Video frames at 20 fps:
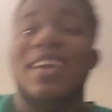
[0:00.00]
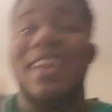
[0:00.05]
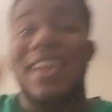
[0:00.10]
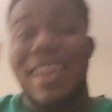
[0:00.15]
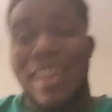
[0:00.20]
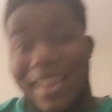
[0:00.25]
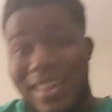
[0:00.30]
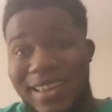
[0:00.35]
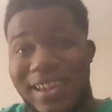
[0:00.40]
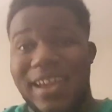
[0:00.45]

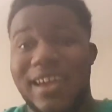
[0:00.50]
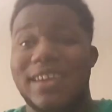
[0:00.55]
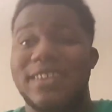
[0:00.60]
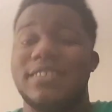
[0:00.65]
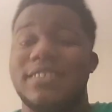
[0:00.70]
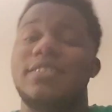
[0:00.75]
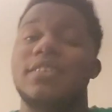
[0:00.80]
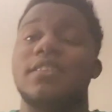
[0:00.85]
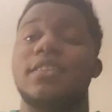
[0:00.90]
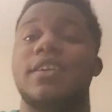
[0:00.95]
Hey
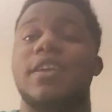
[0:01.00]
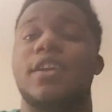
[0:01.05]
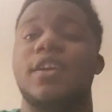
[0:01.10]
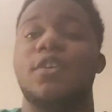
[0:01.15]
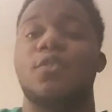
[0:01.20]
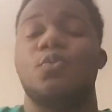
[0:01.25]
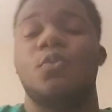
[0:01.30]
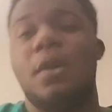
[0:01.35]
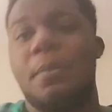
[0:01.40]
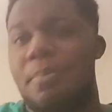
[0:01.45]
guys, Donny
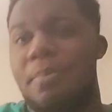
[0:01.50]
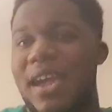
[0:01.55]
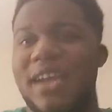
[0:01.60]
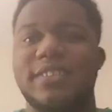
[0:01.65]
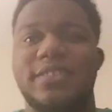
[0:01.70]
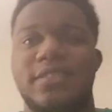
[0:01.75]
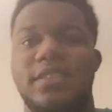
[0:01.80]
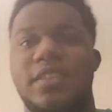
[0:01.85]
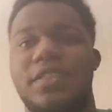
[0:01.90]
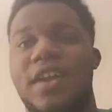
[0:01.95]
here. Welcome
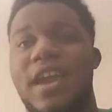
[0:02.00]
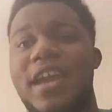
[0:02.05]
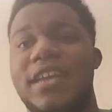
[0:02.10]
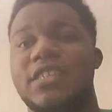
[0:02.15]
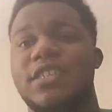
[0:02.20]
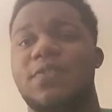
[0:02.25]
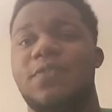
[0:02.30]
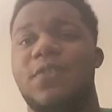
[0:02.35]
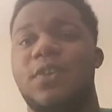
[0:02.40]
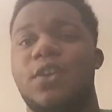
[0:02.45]
back to another
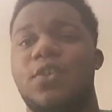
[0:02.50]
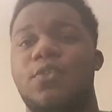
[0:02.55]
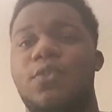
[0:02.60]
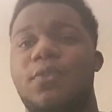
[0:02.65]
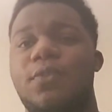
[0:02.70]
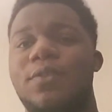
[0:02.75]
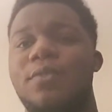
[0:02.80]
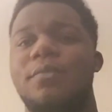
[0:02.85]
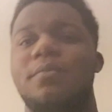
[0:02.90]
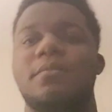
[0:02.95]
action figure
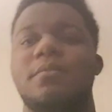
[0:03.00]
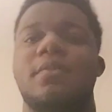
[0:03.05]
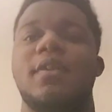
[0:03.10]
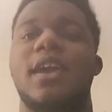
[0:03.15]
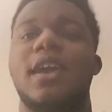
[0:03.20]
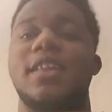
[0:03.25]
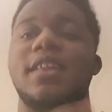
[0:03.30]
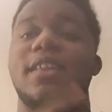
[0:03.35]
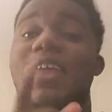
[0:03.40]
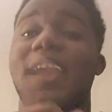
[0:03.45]
review,
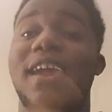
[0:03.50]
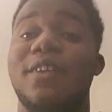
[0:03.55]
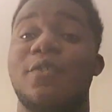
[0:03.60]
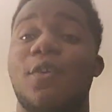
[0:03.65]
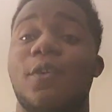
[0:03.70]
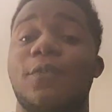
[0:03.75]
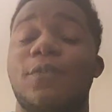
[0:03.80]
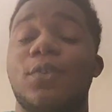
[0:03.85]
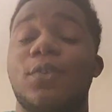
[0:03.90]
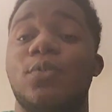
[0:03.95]
and today
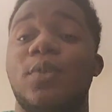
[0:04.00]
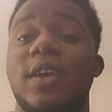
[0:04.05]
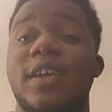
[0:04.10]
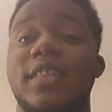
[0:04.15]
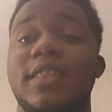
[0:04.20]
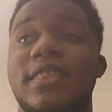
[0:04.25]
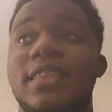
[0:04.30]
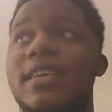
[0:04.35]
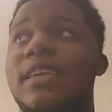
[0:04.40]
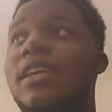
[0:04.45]
we're
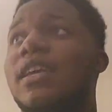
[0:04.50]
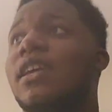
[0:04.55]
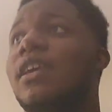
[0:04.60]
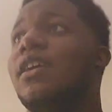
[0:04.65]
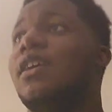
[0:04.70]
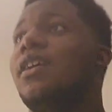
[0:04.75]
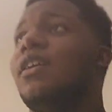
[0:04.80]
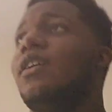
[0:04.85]
reviewing the